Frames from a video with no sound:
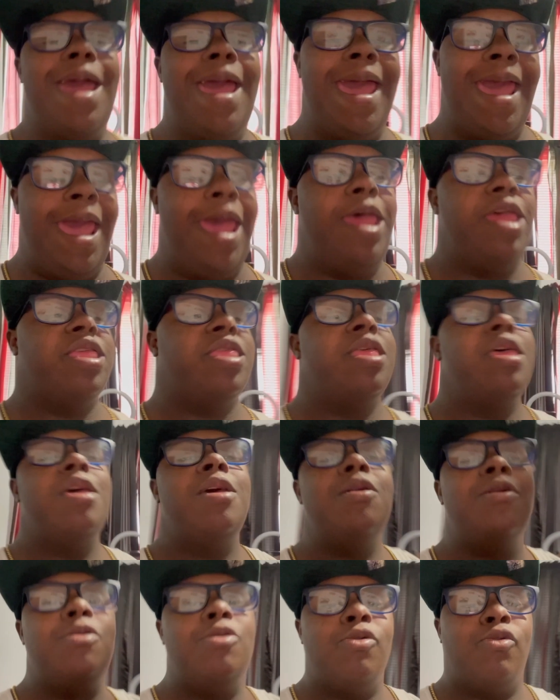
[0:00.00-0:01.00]

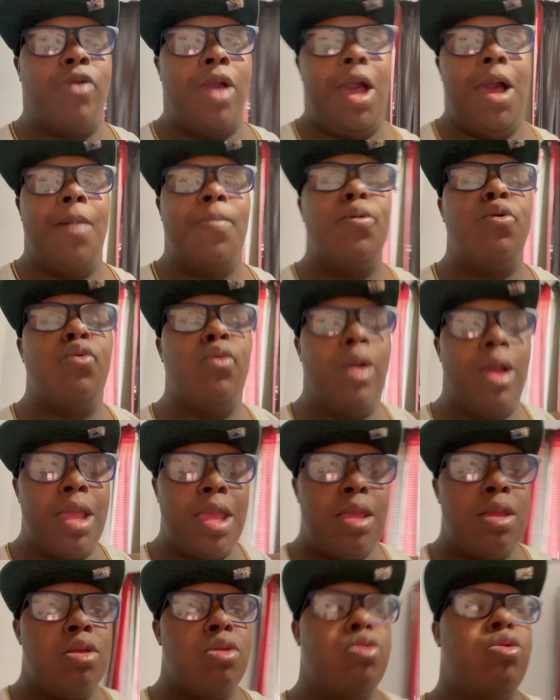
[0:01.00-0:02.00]
And crop right
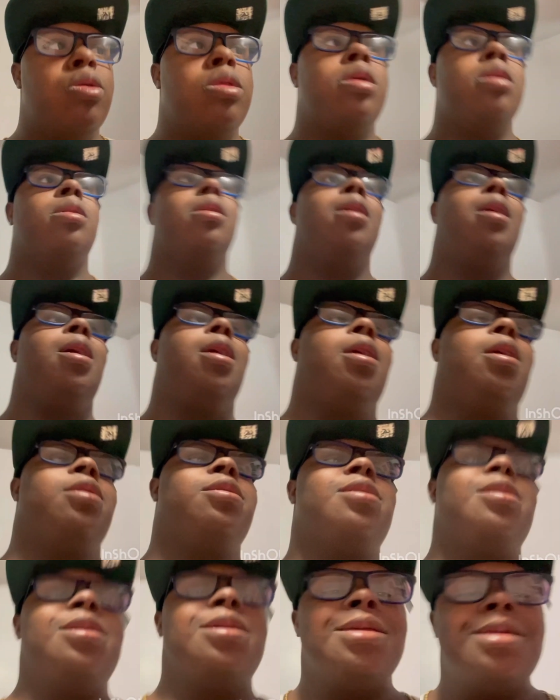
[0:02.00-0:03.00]
here in Twitter, guys.
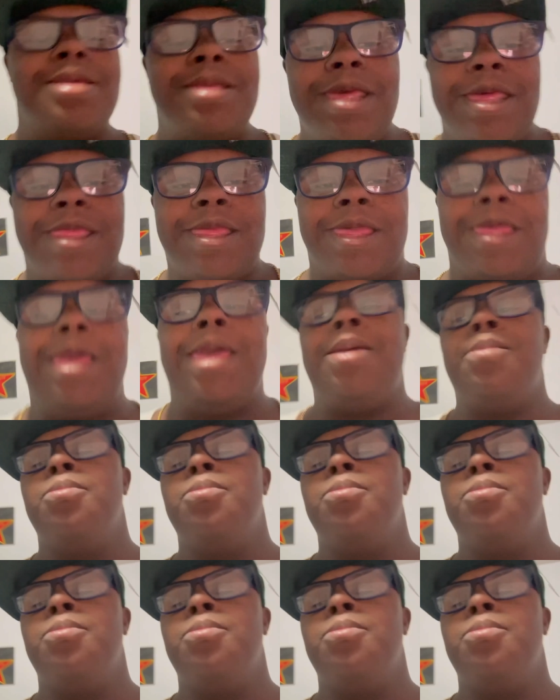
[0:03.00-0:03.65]
The us get